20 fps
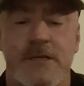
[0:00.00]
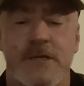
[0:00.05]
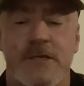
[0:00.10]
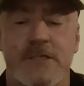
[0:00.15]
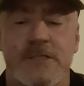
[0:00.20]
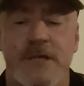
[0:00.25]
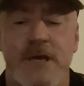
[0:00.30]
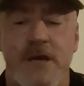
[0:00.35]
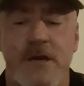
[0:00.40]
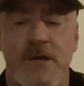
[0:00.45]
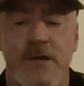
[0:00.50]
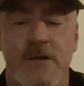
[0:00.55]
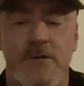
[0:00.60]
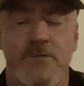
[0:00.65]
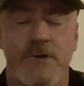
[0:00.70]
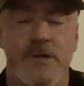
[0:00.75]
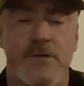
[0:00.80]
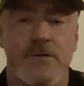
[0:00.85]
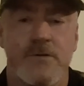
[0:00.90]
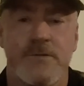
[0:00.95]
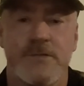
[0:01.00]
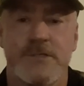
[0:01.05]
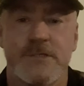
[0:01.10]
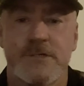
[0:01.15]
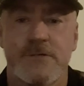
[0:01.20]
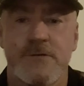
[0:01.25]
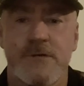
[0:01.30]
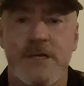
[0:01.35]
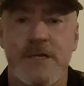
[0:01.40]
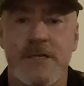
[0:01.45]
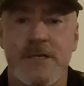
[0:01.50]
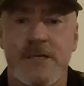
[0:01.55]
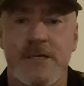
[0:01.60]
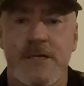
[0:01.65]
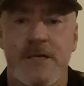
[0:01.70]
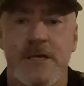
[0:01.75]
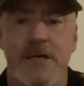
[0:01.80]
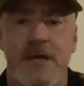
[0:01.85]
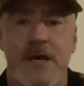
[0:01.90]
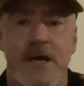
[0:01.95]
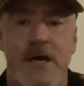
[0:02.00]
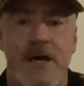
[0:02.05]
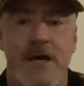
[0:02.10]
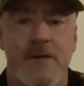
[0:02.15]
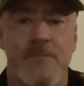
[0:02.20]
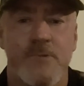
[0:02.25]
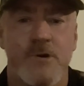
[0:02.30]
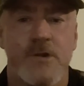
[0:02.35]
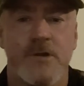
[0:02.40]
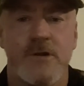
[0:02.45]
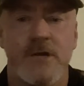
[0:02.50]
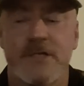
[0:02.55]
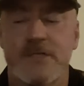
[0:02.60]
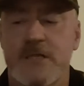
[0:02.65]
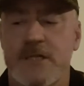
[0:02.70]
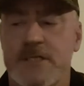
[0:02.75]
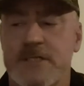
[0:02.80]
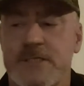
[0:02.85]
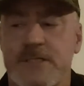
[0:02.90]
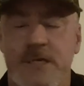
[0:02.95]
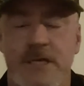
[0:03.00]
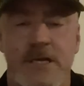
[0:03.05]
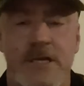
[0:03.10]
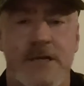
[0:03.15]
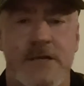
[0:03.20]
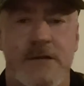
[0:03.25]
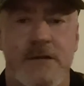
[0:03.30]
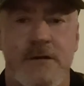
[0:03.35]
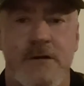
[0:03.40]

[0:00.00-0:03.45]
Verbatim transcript: So it'll record the screen, what you're actually seeing